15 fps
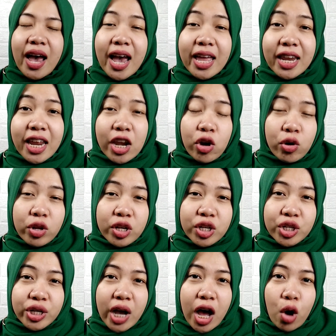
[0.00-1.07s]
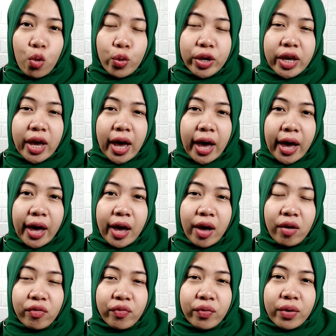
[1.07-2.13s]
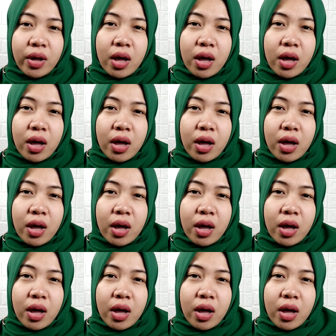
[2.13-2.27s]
In Indonesia, we have